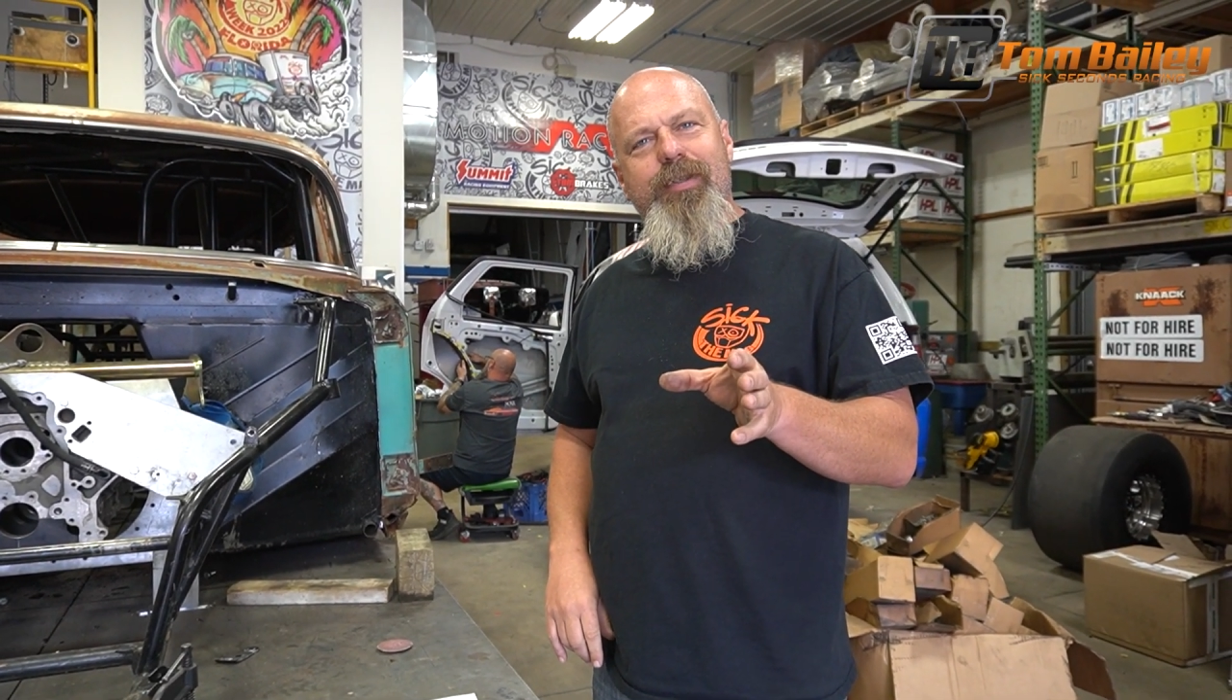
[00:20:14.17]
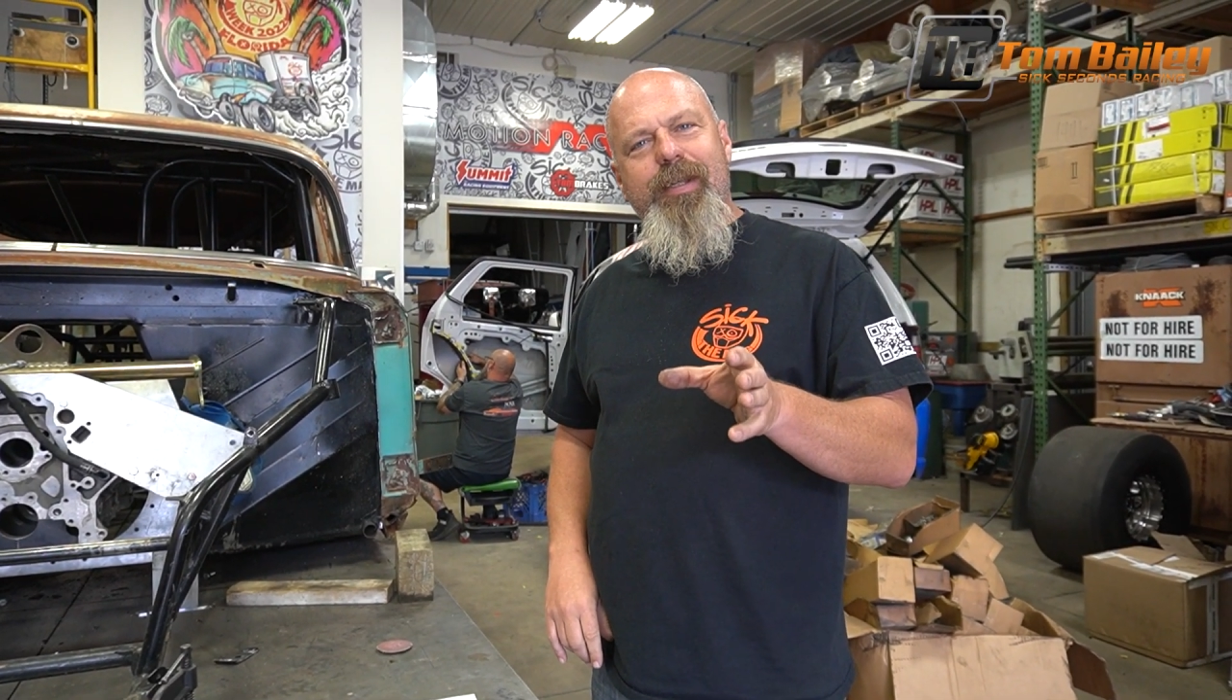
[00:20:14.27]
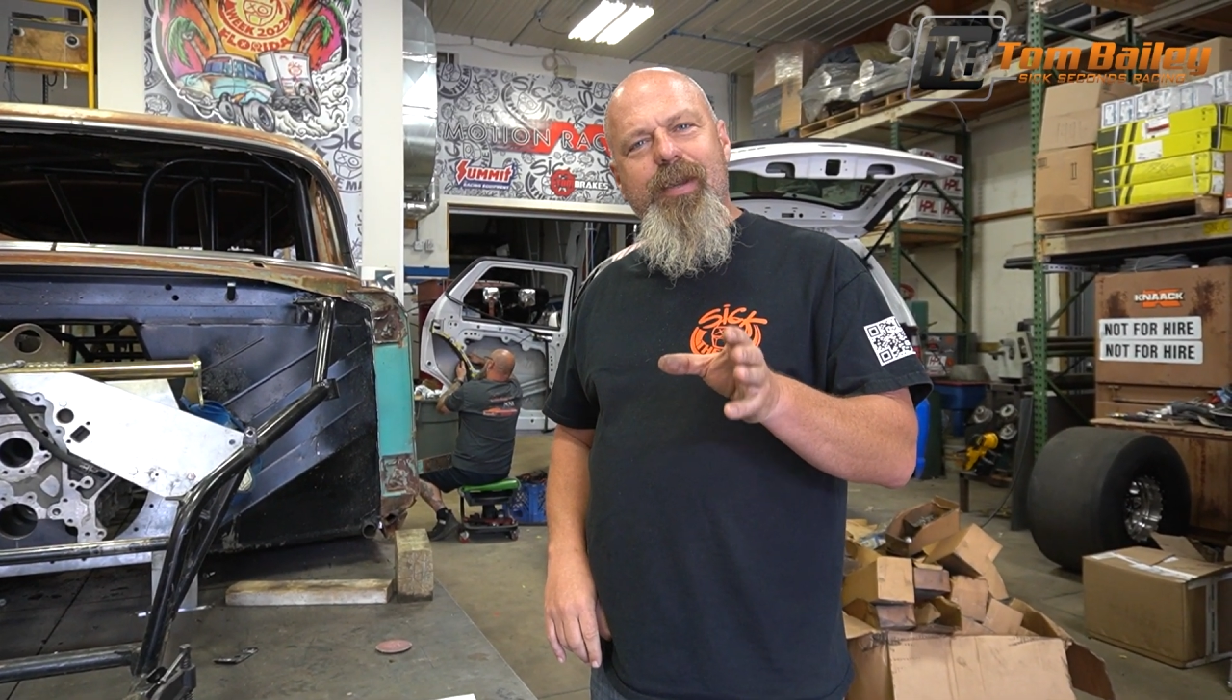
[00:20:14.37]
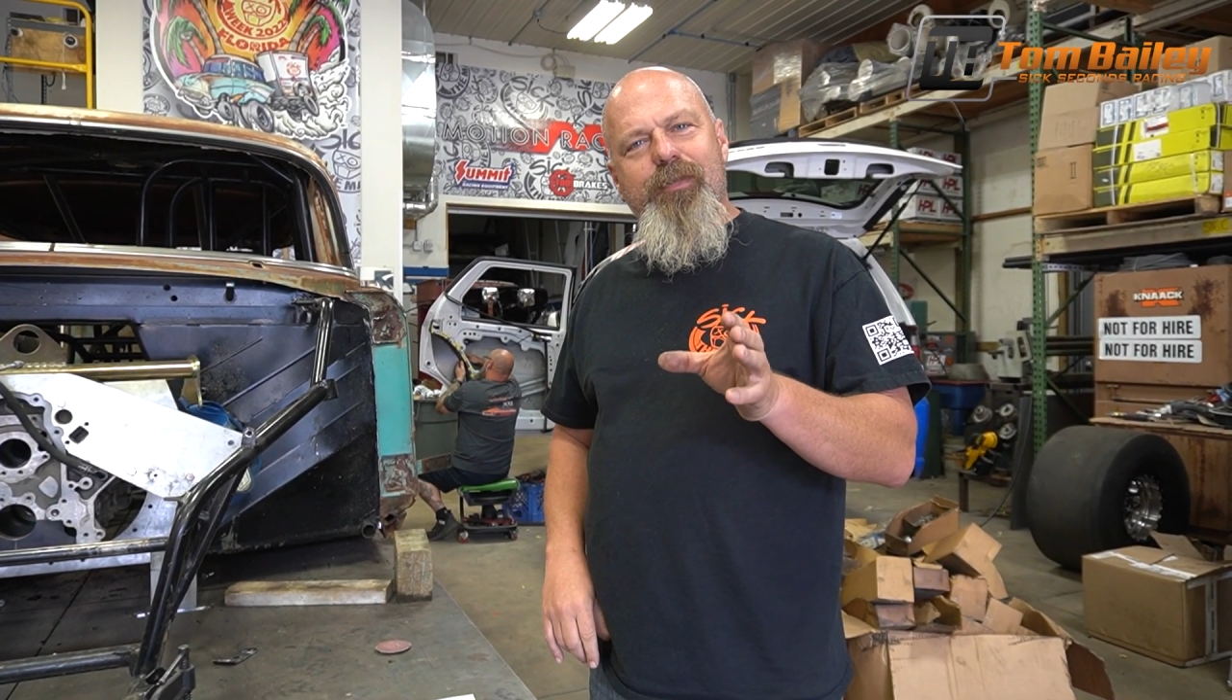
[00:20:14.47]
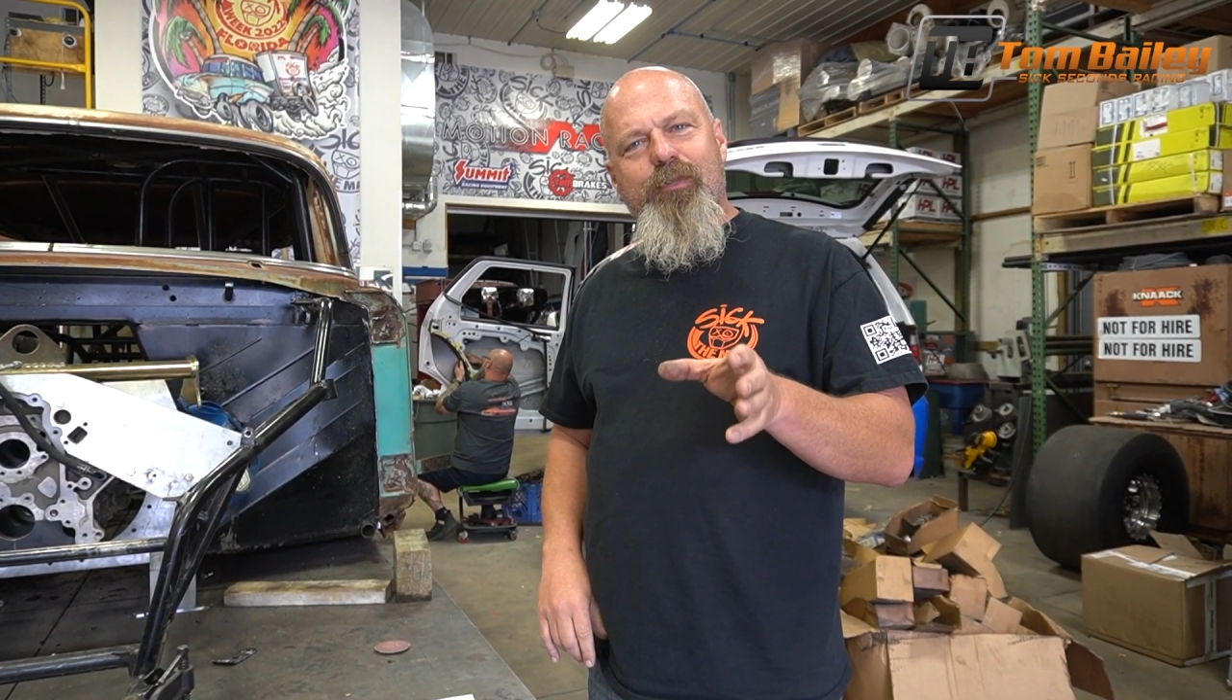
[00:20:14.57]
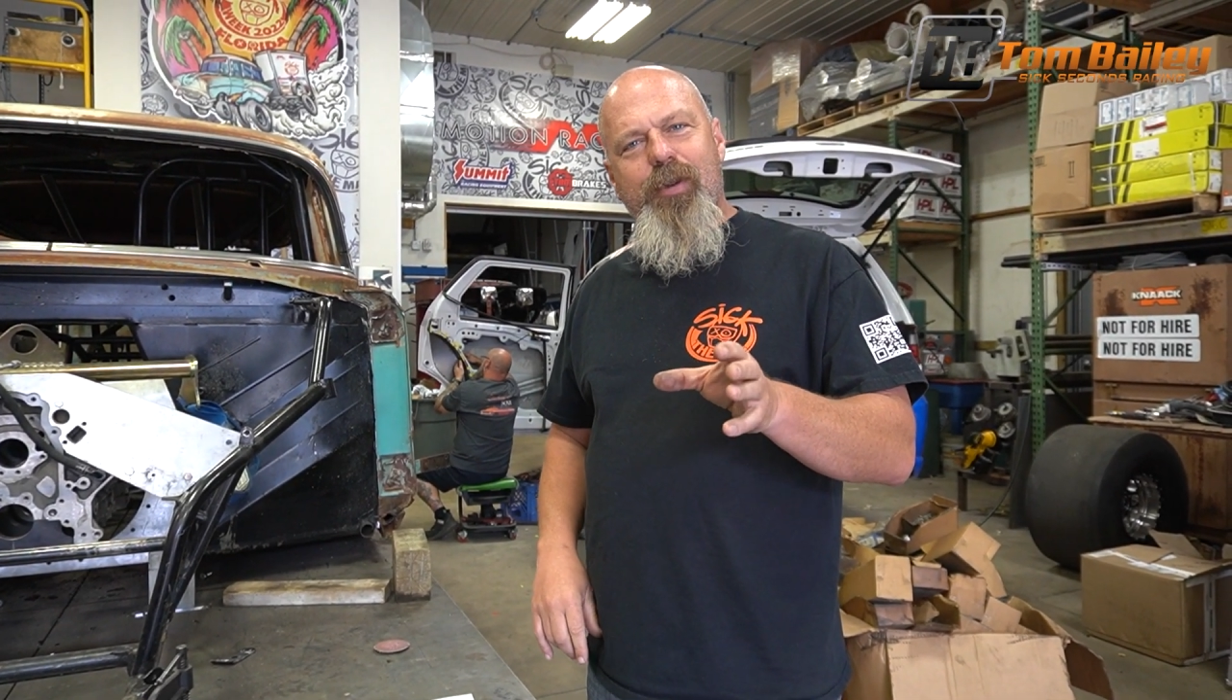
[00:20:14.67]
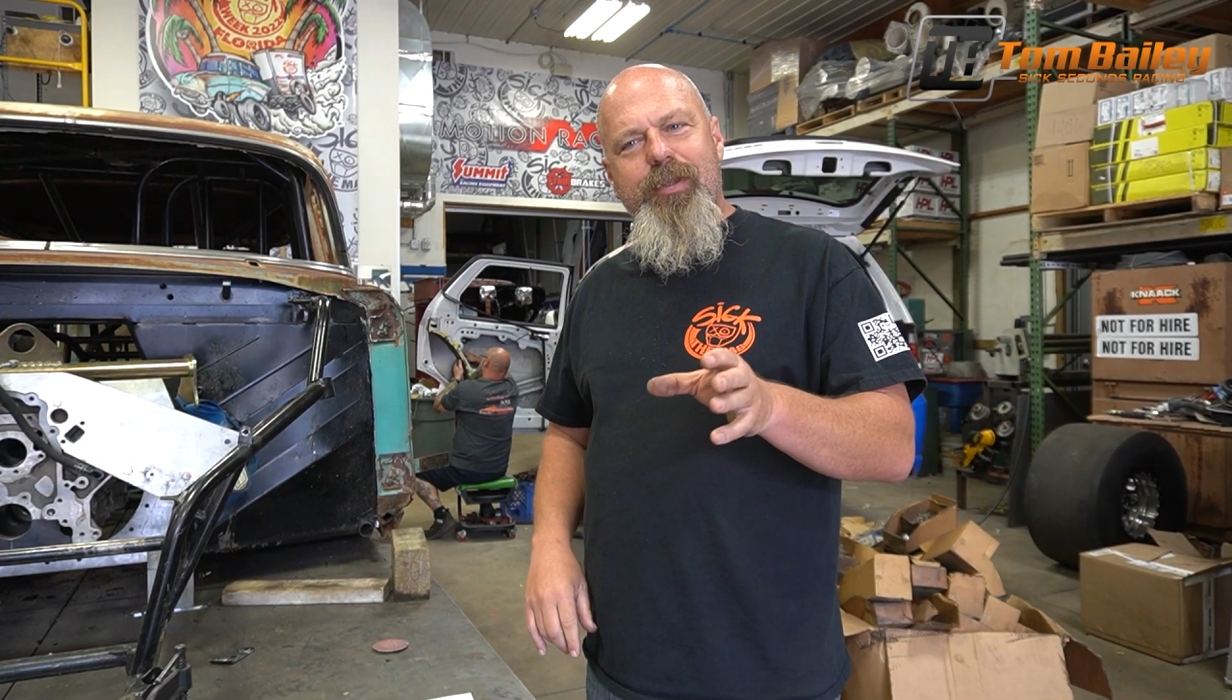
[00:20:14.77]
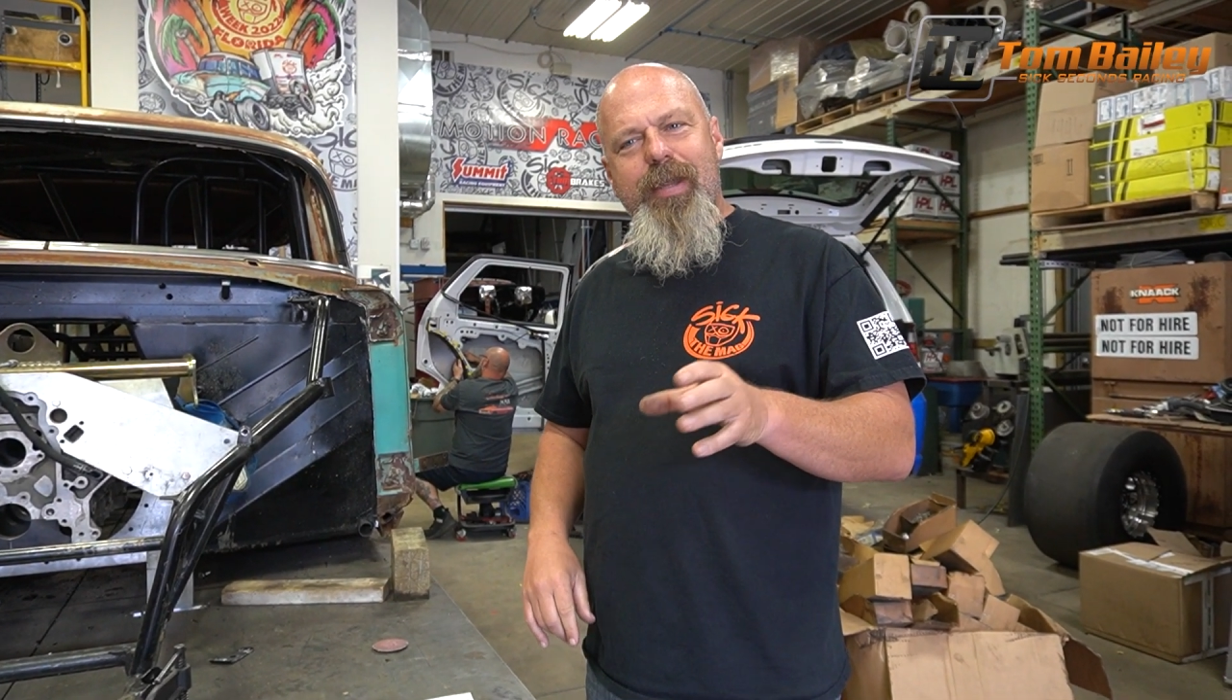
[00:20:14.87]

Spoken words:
that gives free